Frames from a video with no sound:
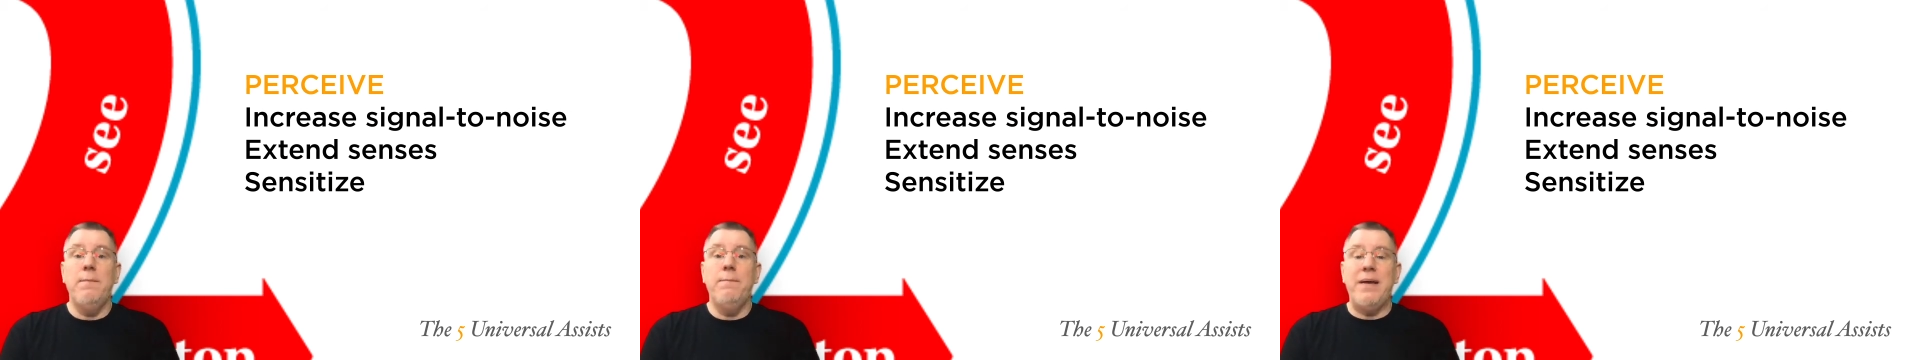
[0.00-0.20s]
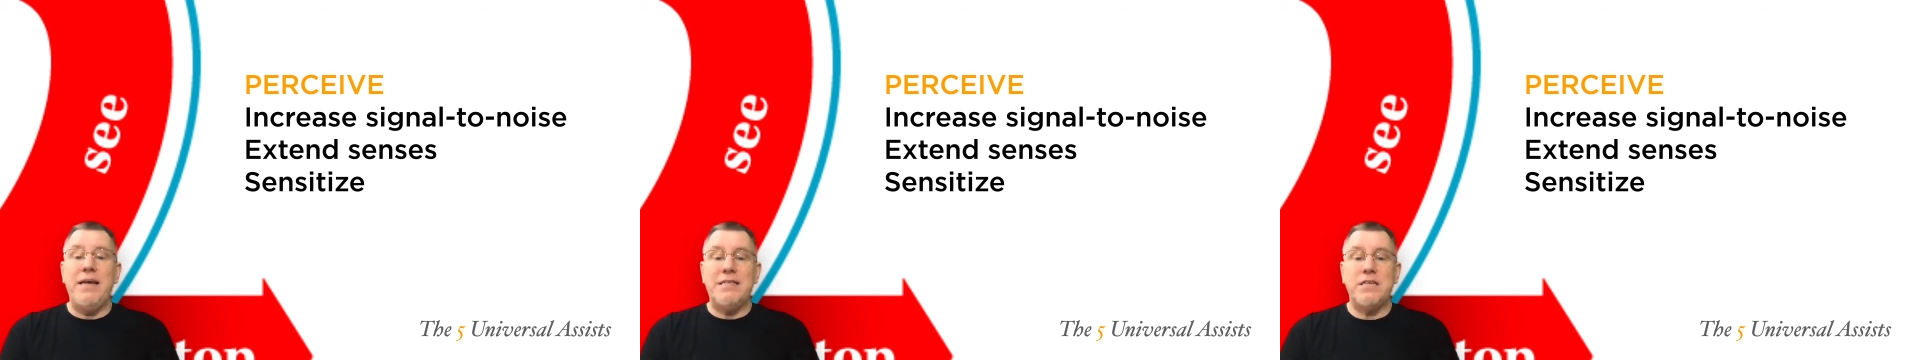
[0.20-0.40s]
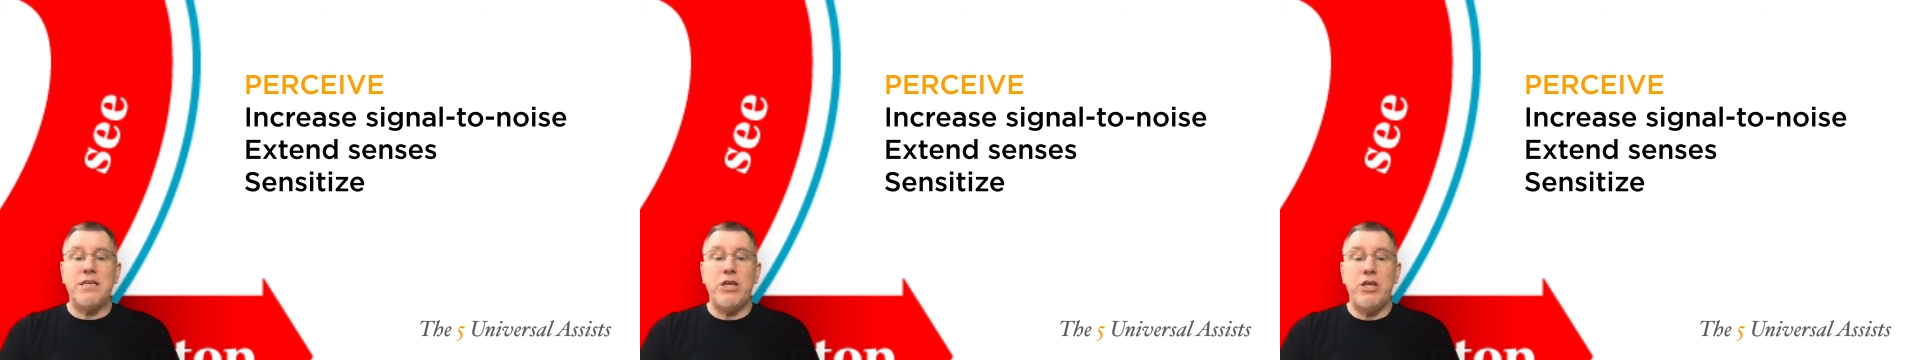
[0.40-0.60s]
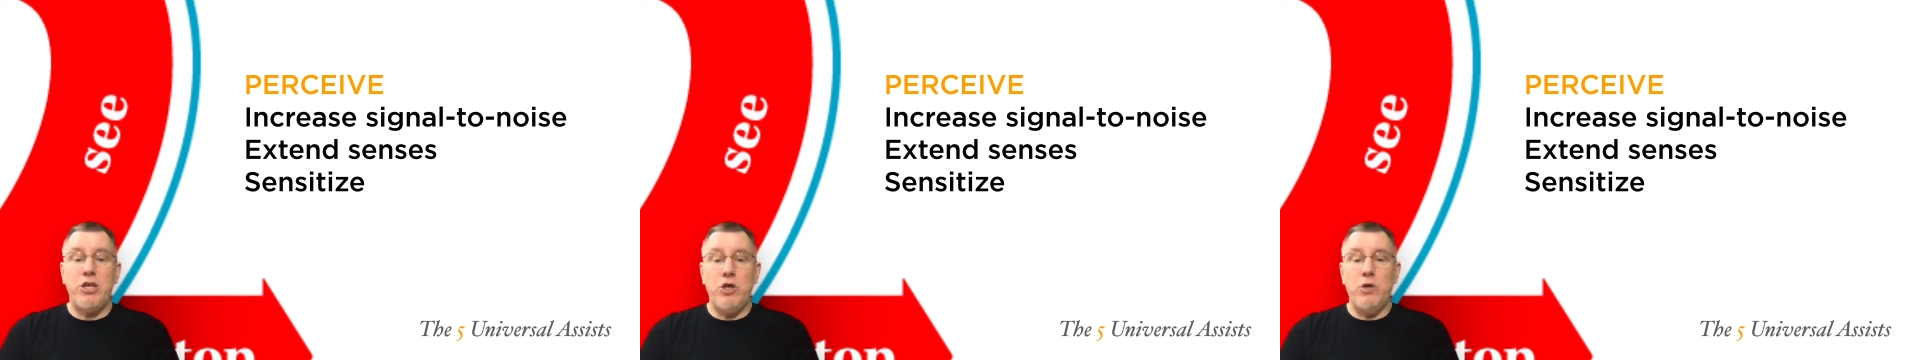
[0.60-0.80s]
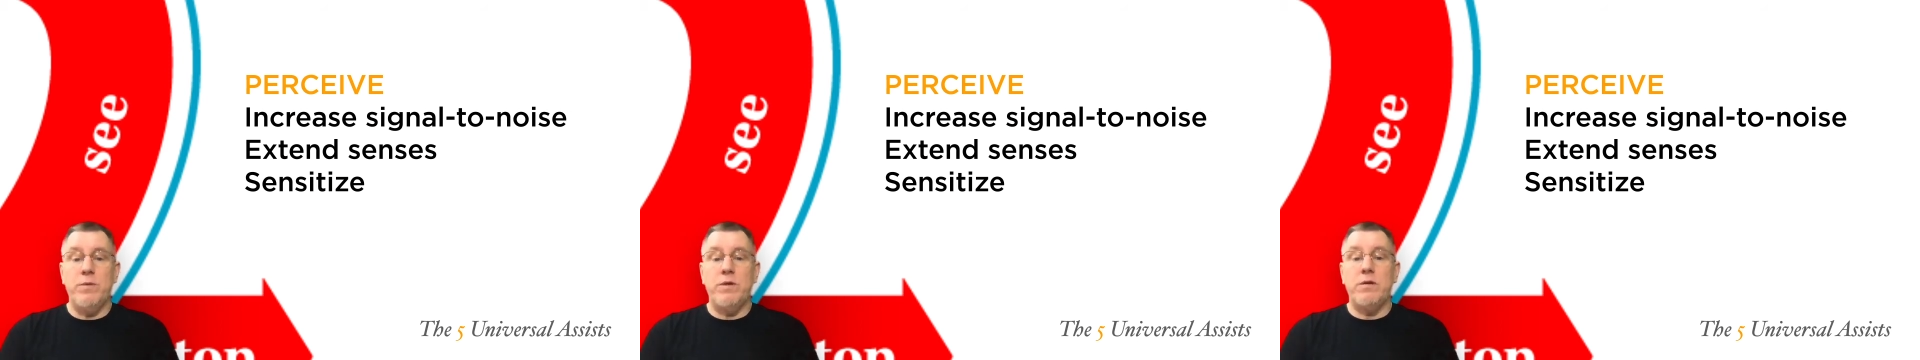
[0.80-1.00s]
basic
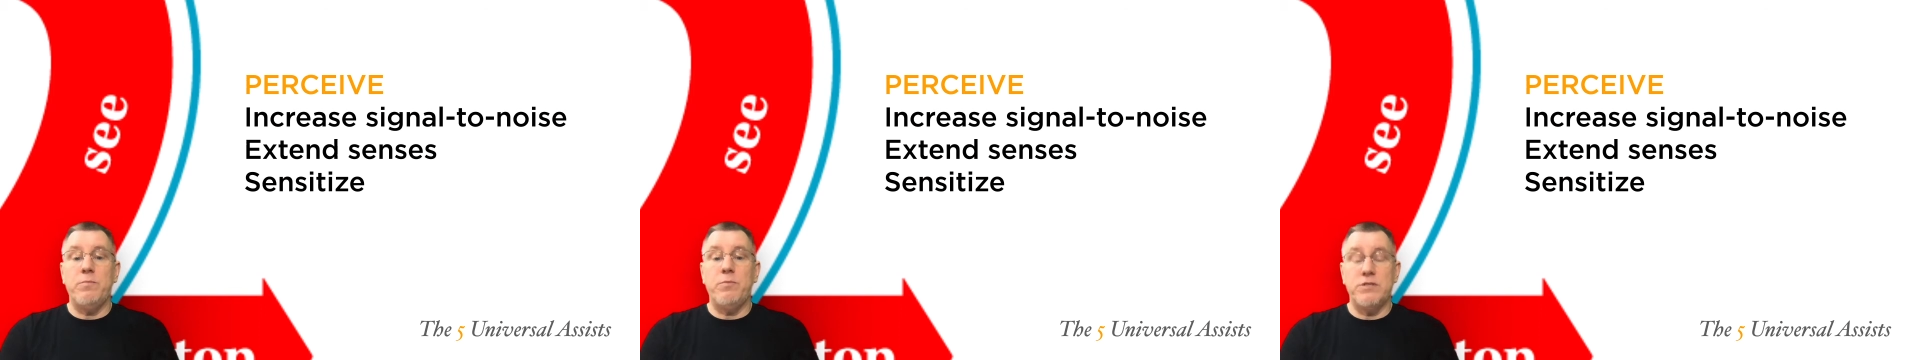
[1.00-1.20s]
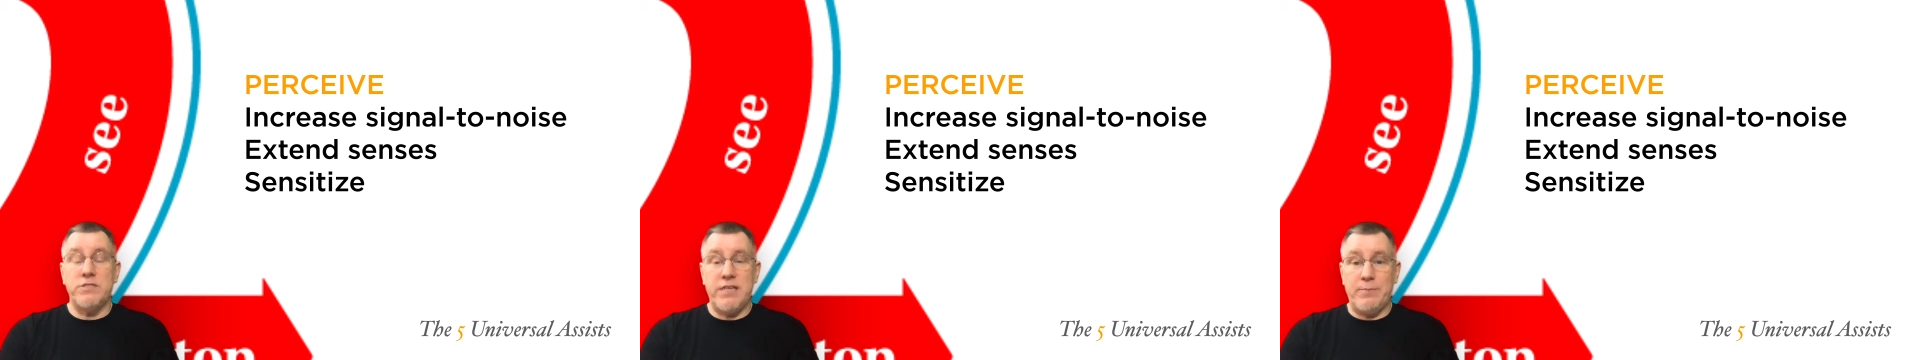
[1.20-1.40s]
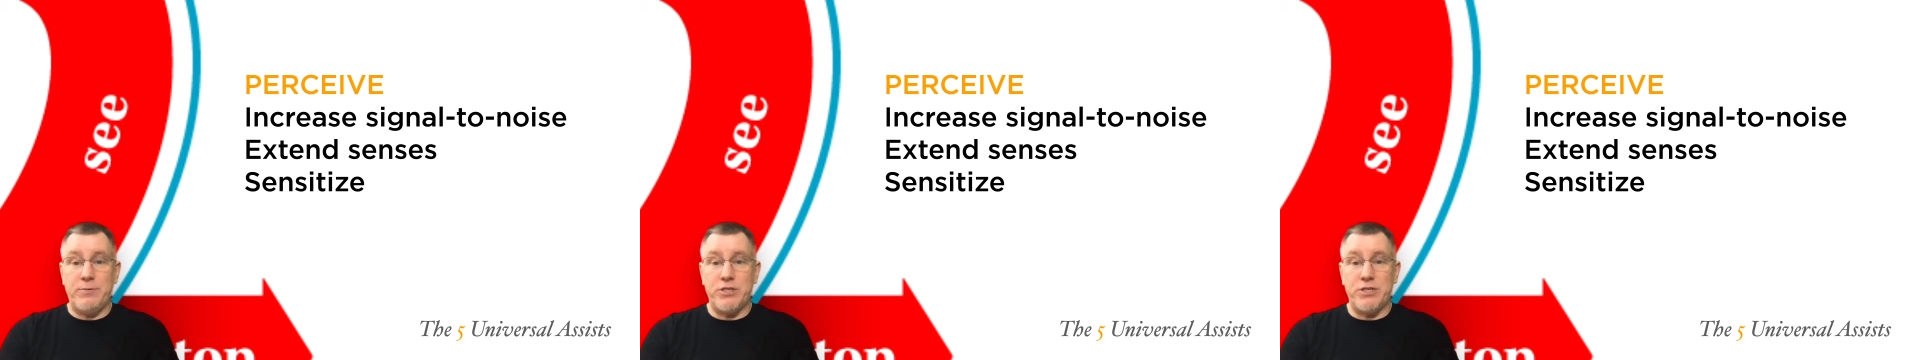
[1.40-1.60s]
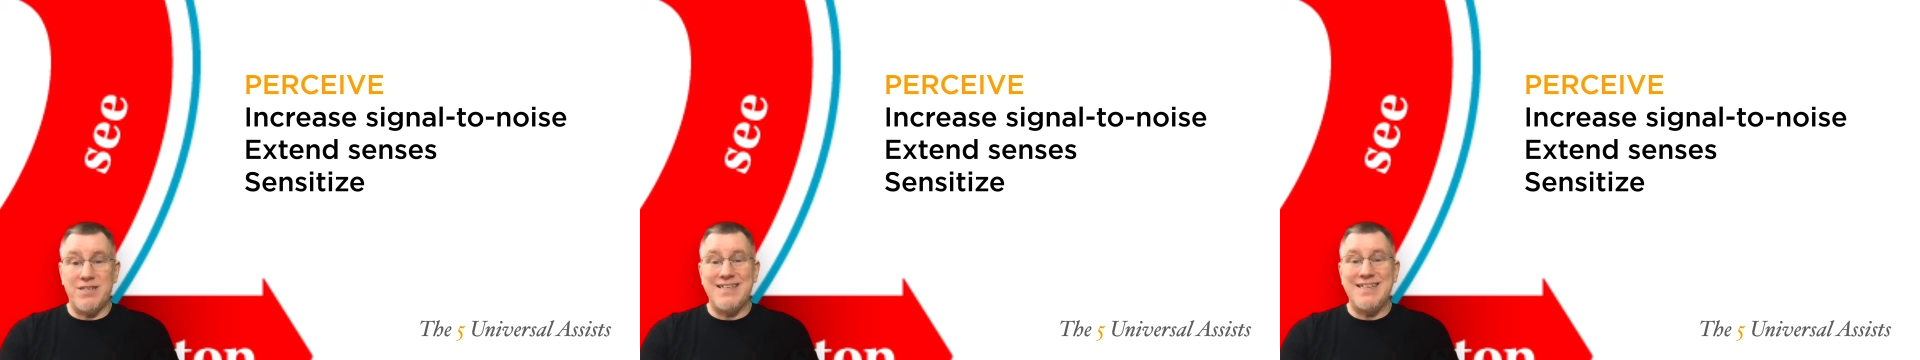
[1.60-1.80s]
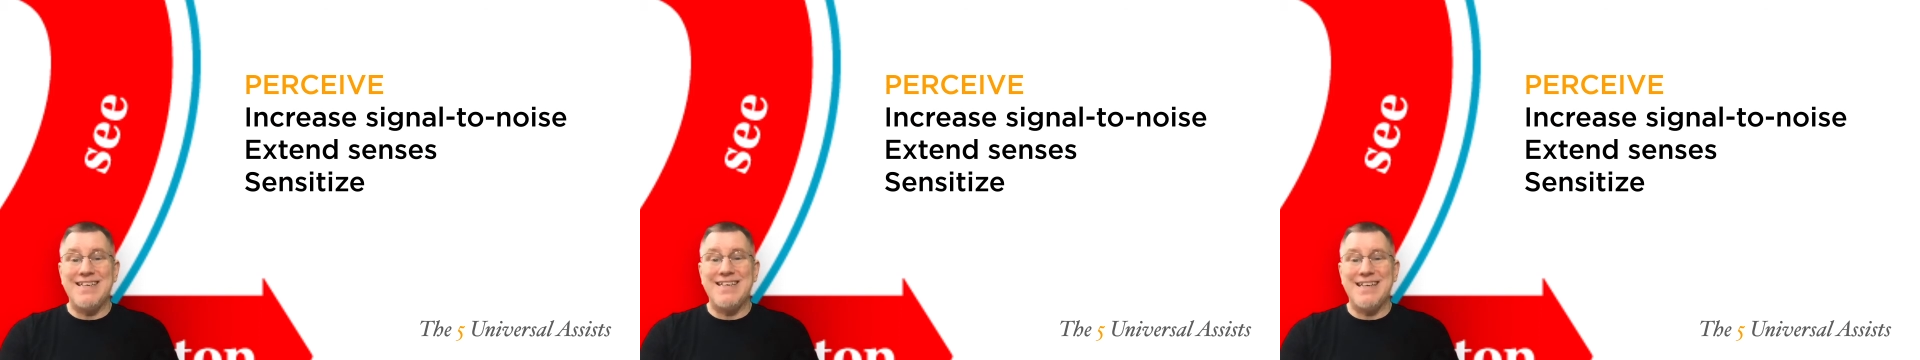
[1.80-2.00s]
human perception
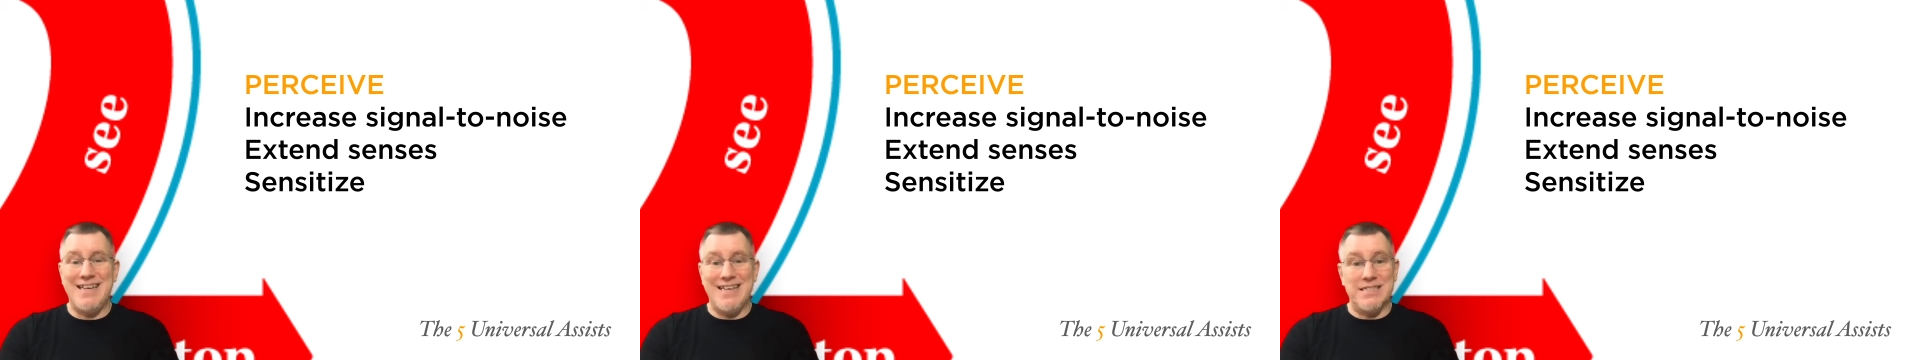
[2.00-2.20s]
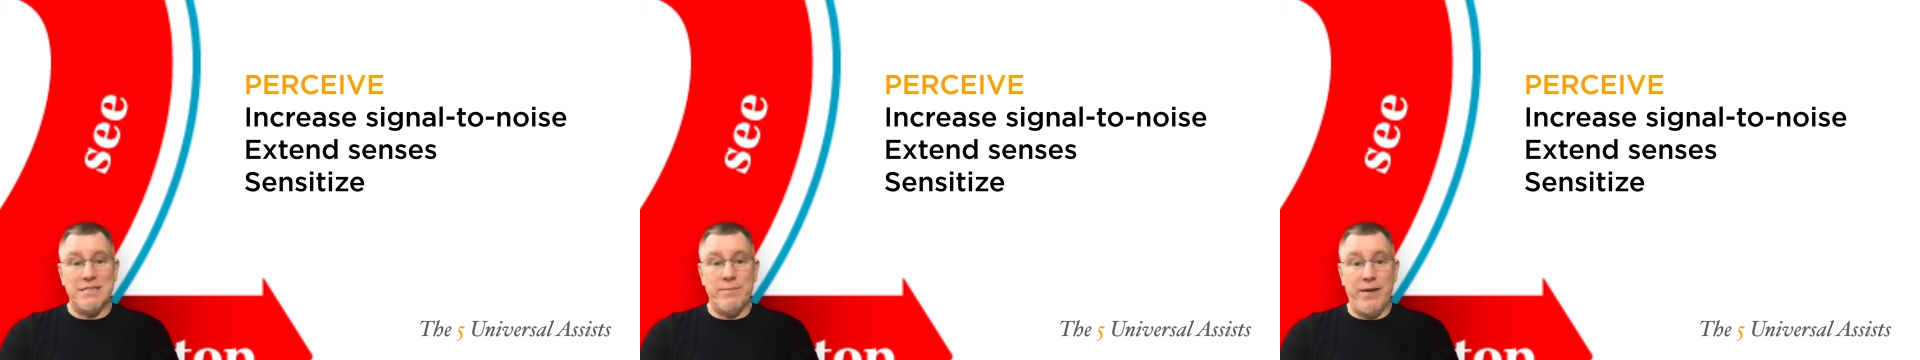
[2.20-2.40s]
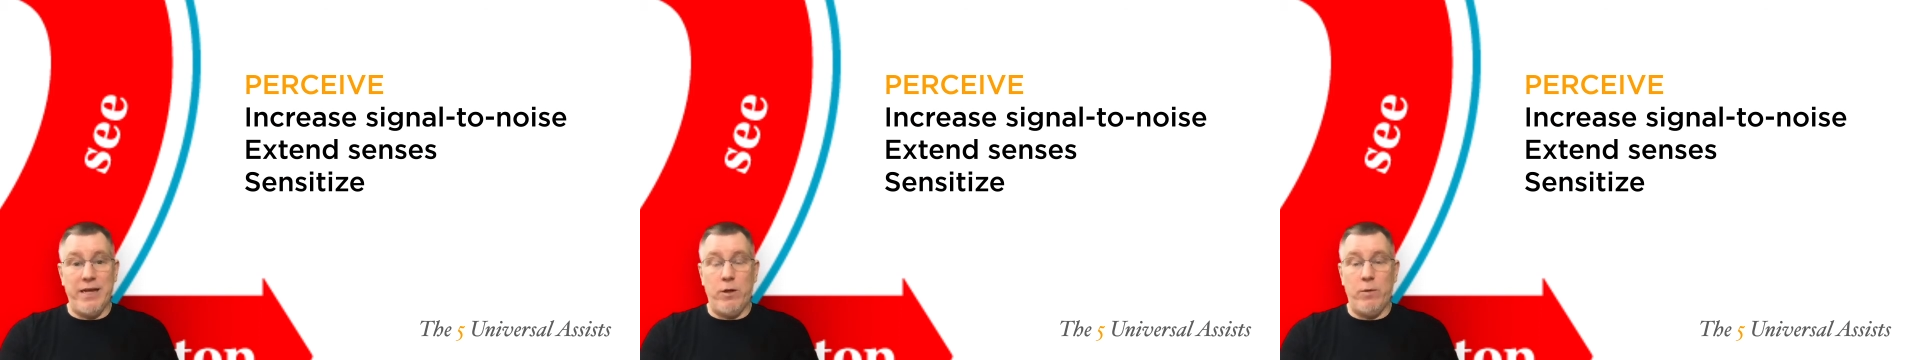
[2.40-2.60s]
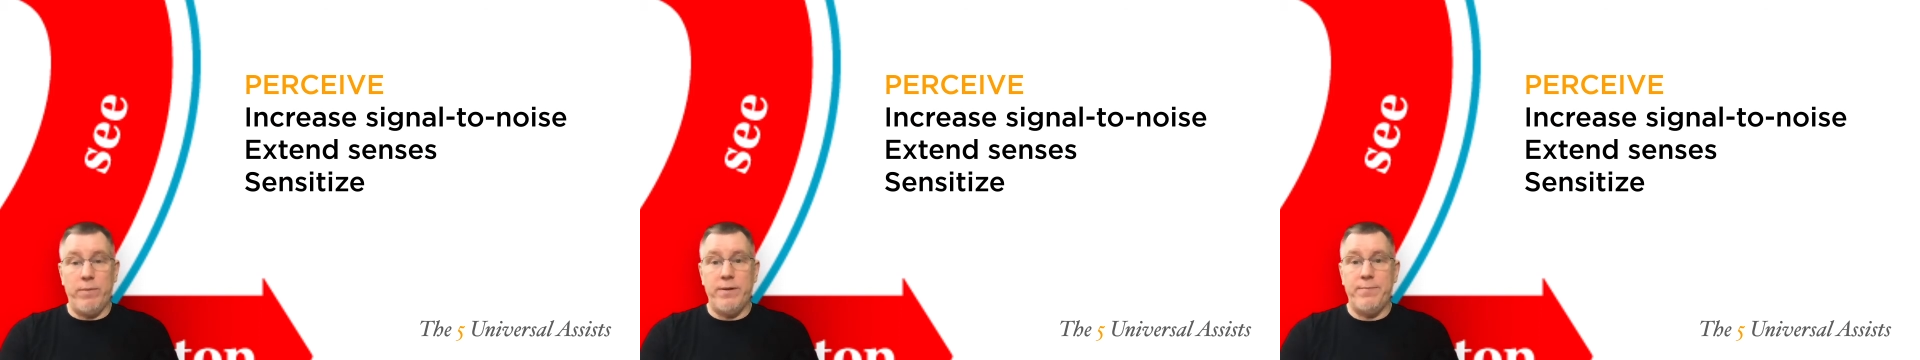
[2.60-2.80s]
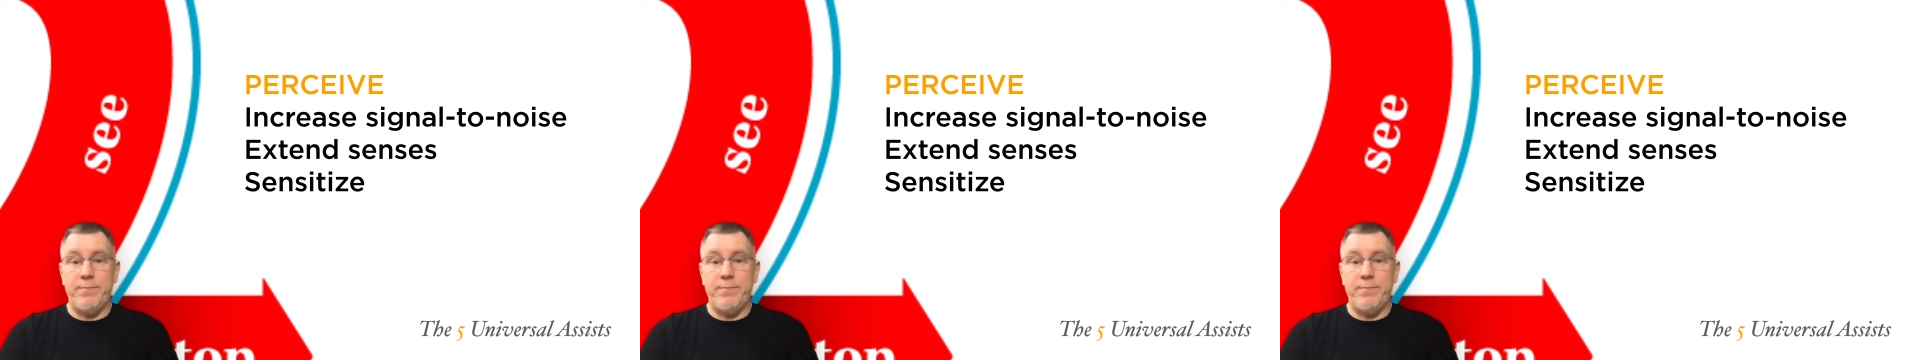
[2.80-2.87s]
can get some help.